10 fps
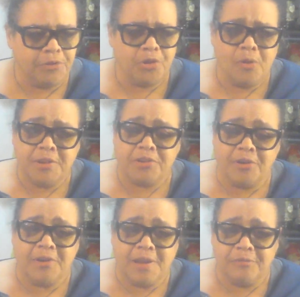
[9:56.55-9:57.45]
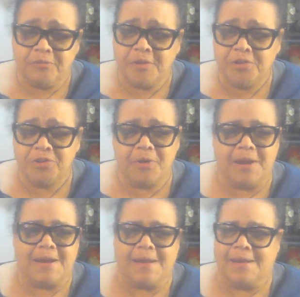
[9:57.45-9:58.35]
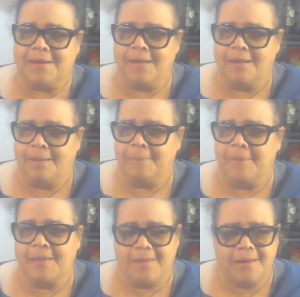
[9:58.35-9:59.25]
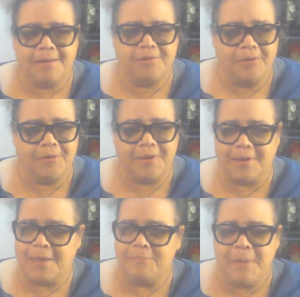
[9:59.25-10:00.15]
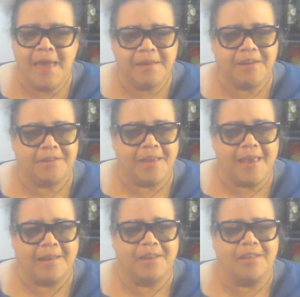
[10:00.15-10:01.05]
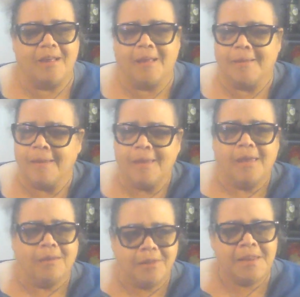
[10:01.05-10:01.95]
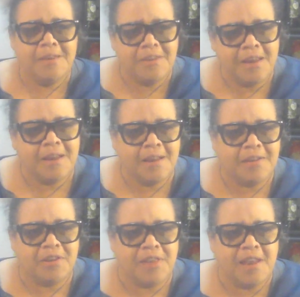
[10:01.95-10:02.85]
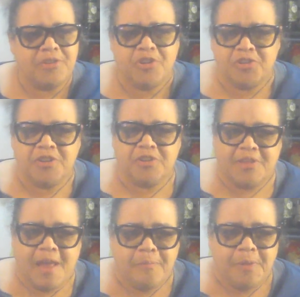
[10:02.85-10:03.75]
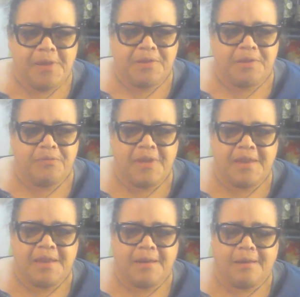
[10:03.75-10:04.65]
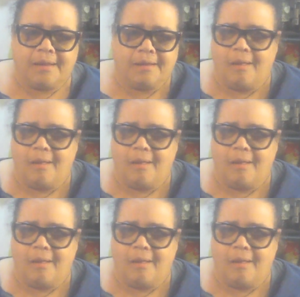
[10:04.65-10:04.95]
so I started to get frustrated. Um, and then I started to get mad because I had the thought, do these idiots think just because that place is vacant,